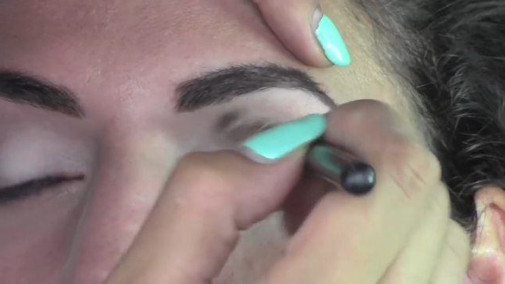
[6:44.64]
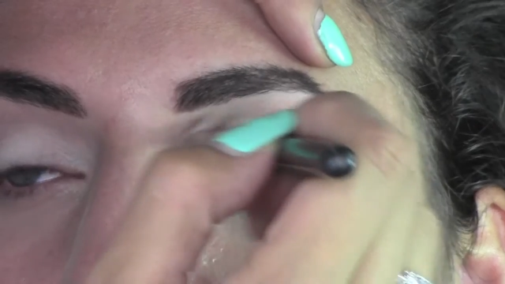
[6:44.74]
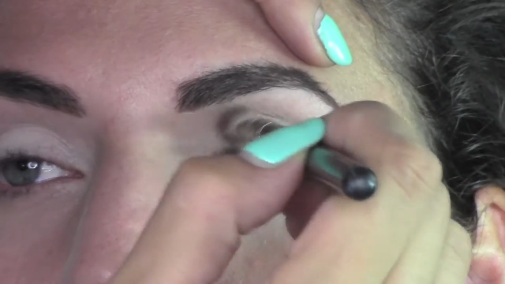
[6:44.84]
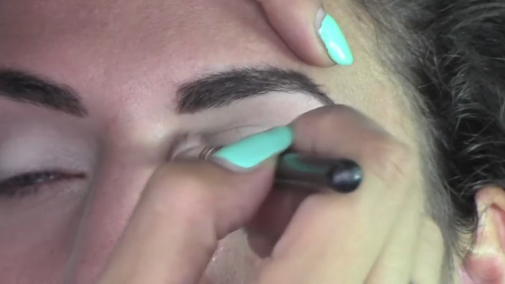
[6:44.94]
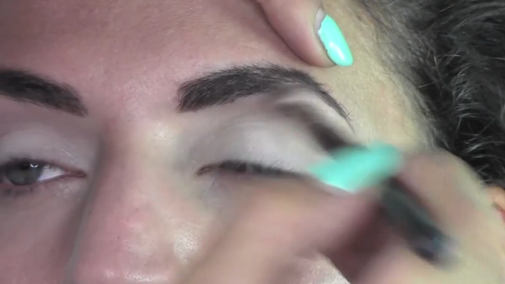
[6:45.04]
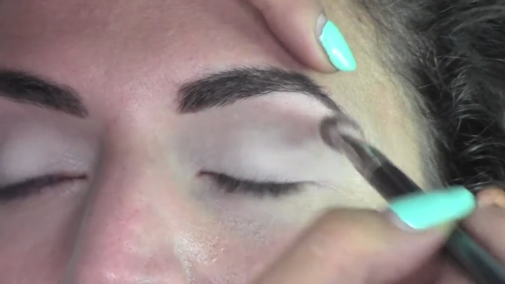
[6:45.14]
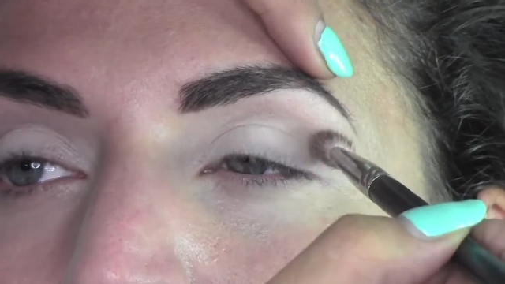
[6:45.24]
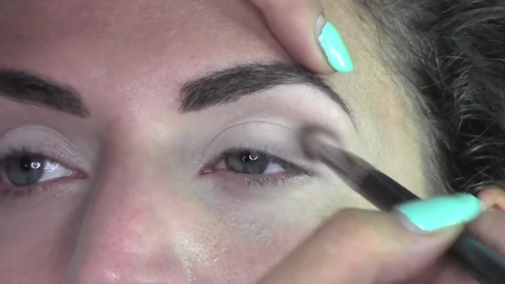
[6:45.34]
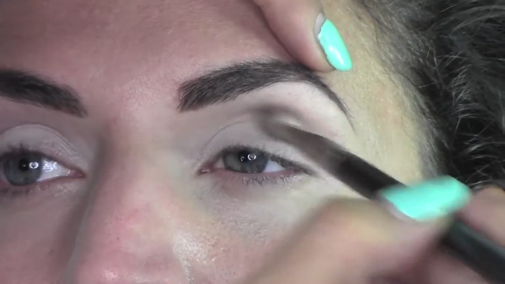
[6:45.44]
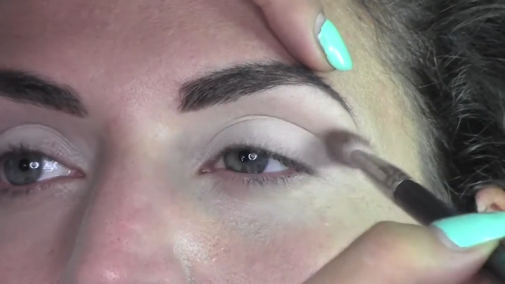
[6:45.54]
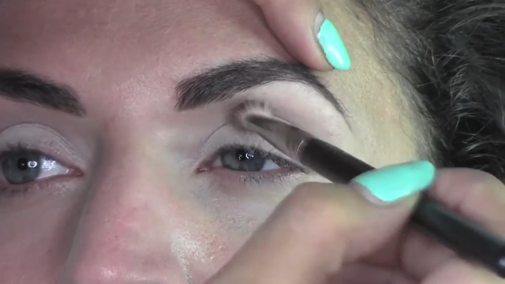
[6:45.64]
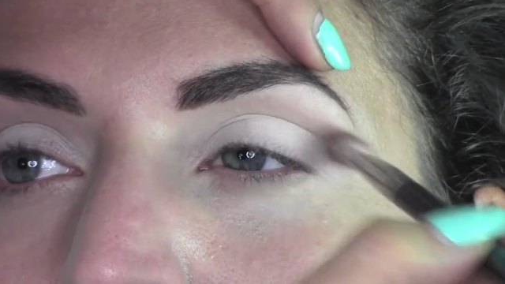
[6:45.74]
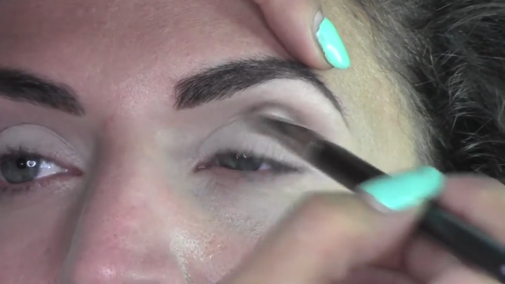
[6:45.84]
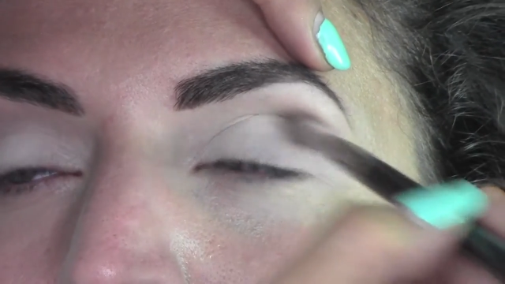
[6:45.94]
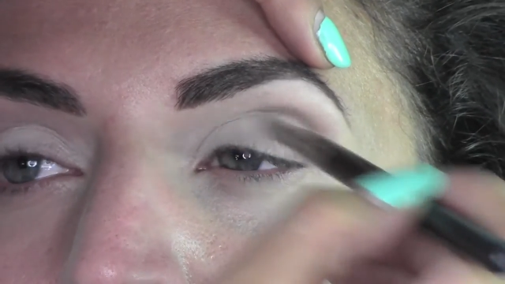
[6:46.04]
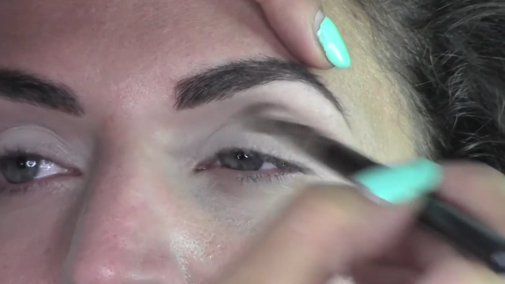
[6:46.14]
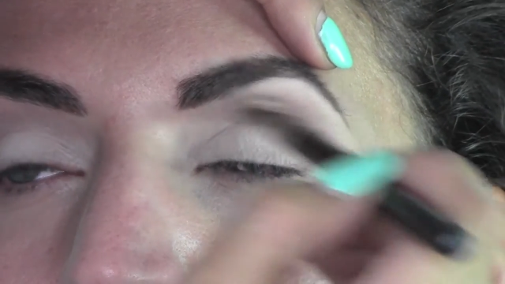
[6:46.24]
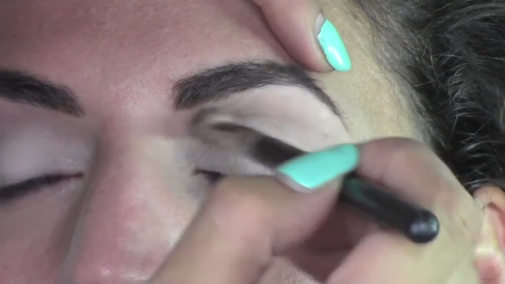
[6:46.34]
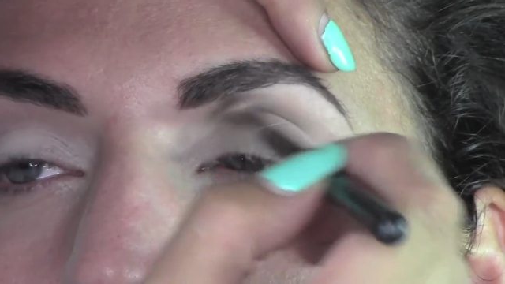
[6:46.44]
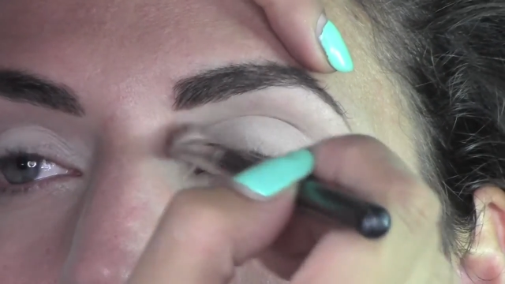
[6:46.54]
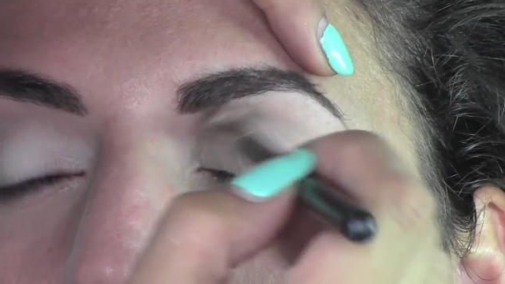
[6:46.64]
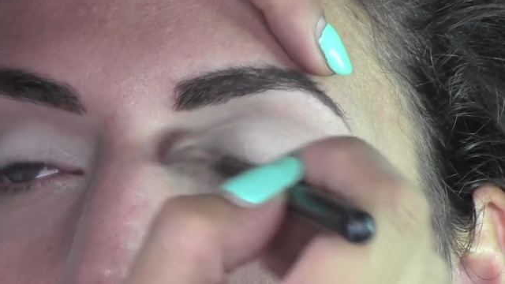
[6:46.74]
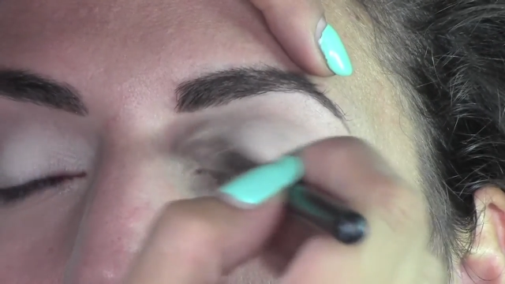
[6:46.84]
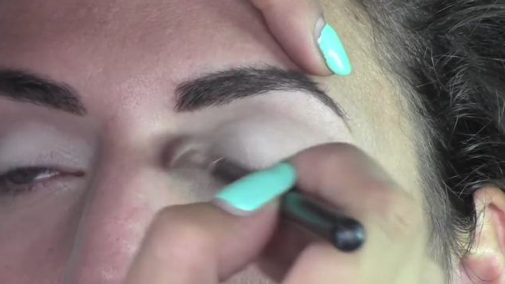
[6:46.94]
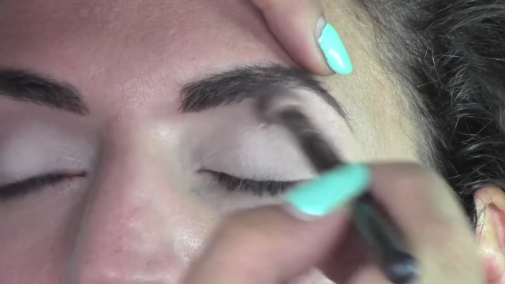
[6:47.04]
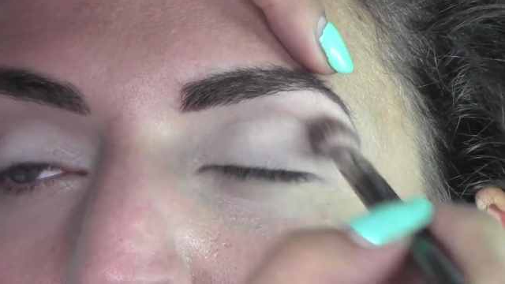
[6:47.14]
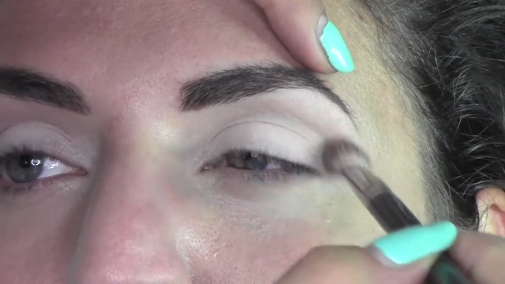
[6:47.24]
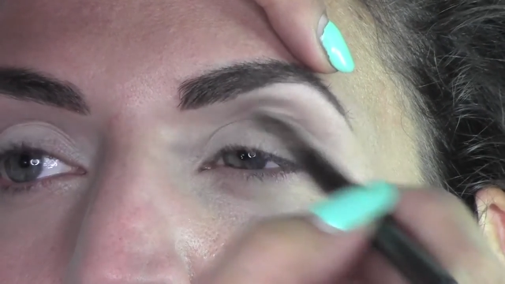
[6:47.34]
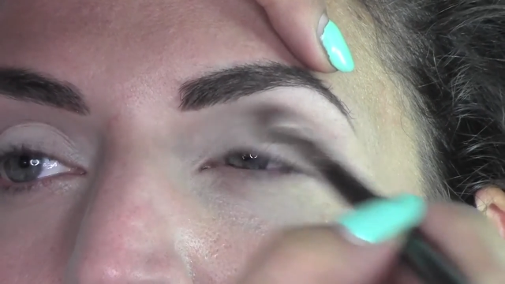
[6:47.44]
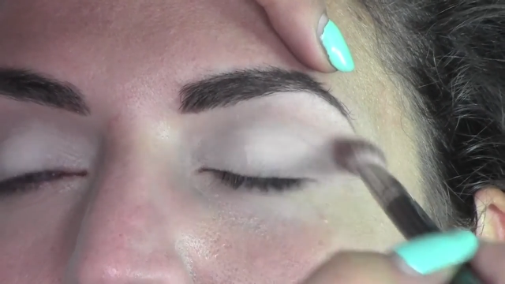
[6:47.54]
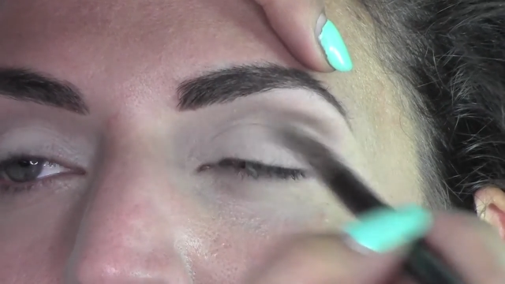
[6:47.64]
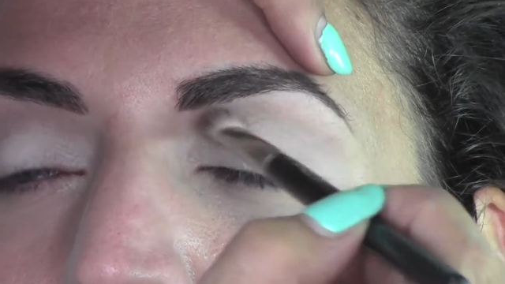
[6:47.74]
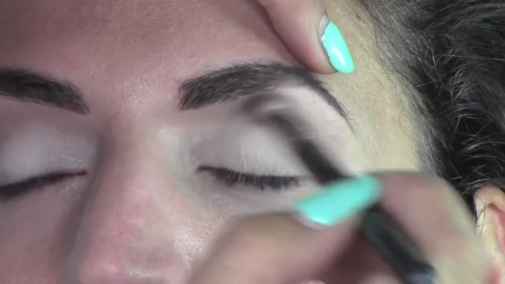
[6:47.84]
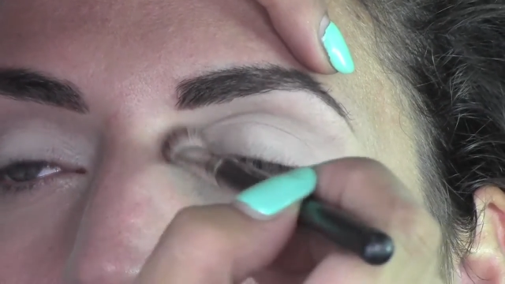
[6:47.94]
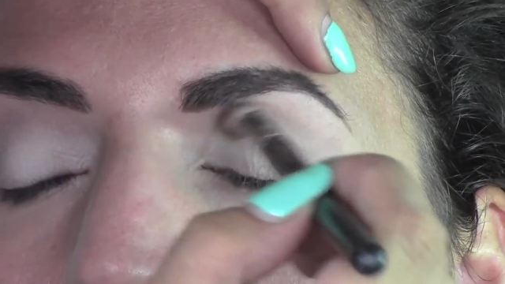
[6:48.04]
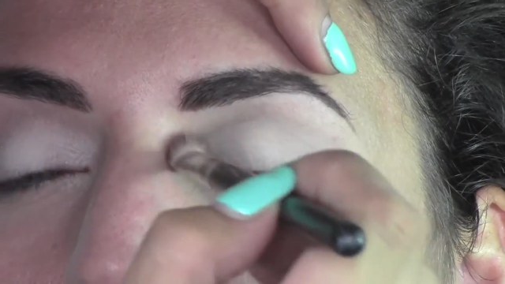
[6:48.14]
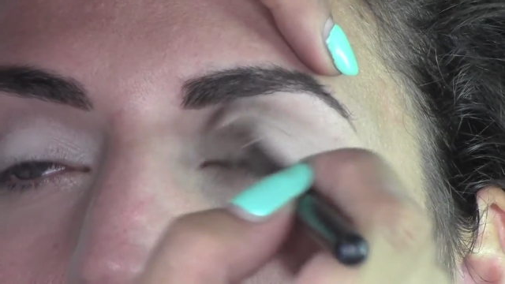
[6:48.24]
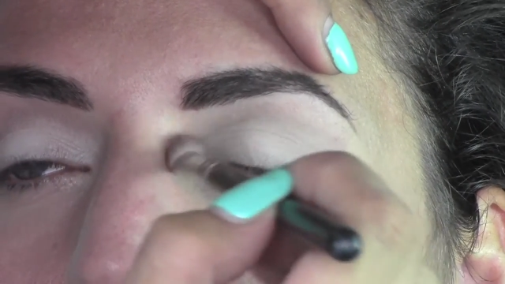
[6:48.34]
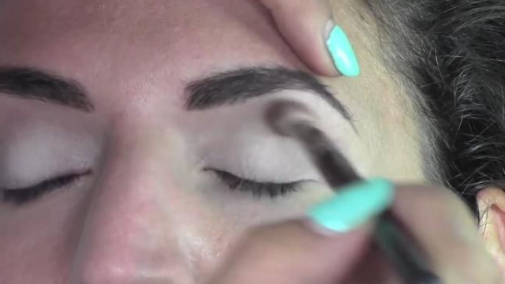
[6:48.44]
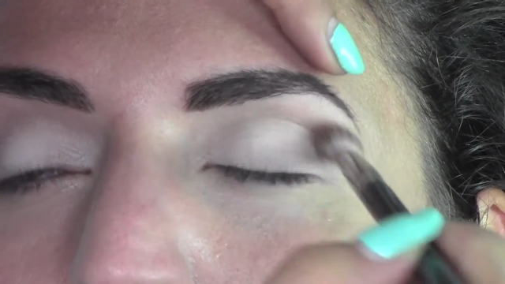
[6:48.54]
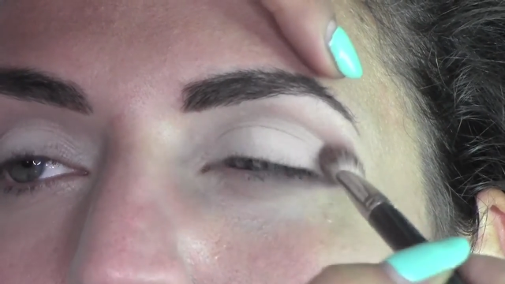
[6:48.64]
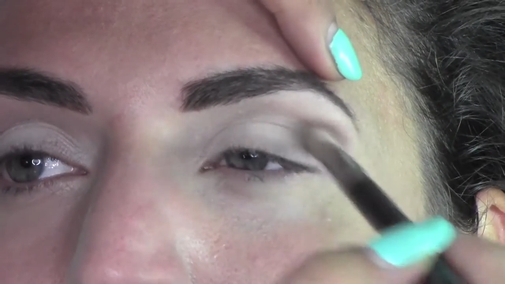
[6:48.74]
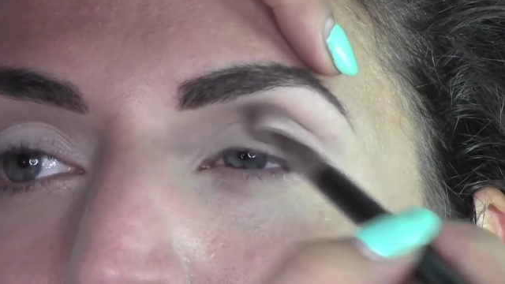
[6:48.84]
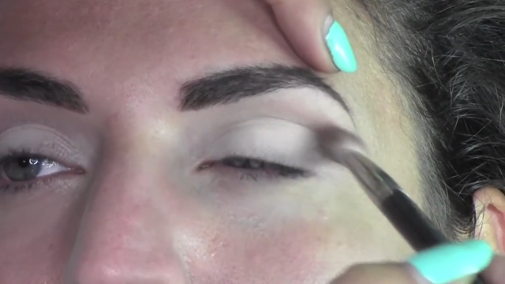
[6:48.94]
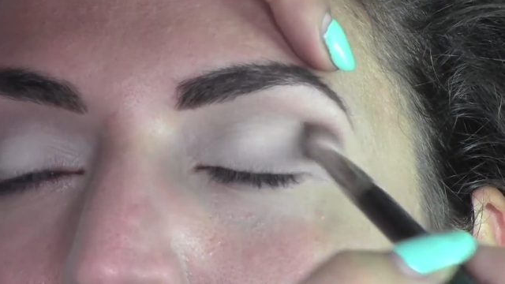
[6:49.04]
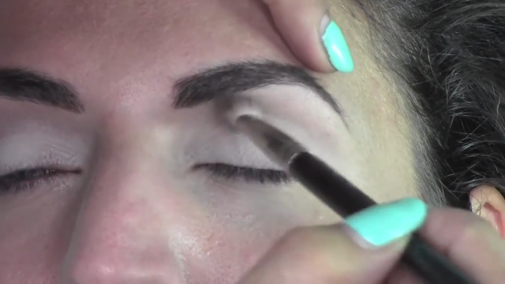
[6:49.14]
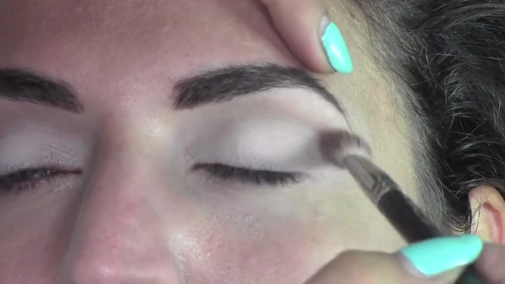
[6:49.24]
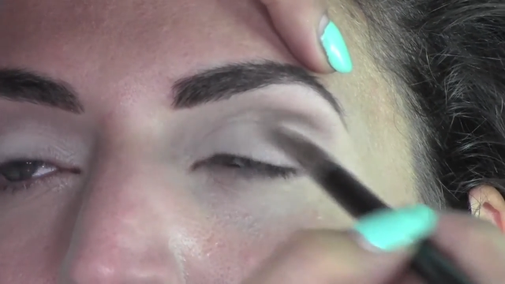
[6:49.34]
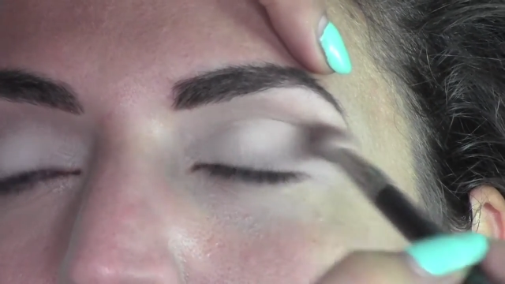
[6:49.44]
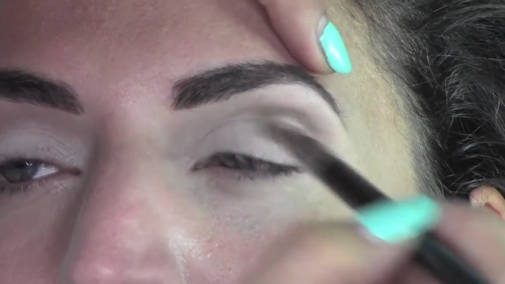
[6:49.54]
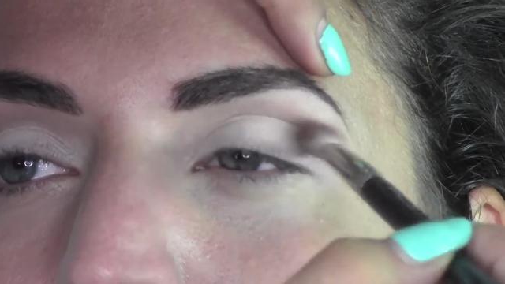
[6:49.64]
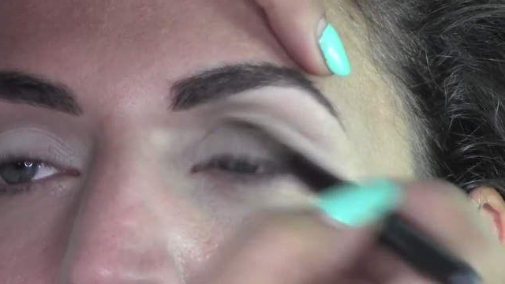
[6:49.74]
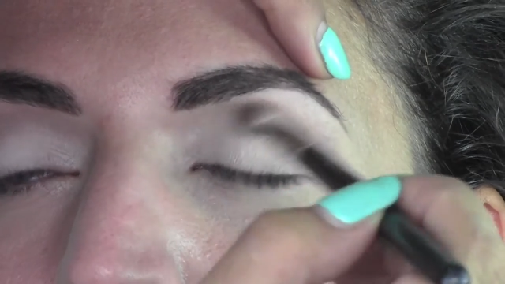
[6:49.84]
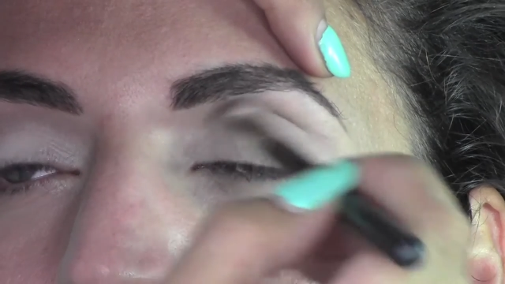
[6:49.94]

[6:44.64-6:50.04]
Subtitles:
No face is visible, so there are no lips to read.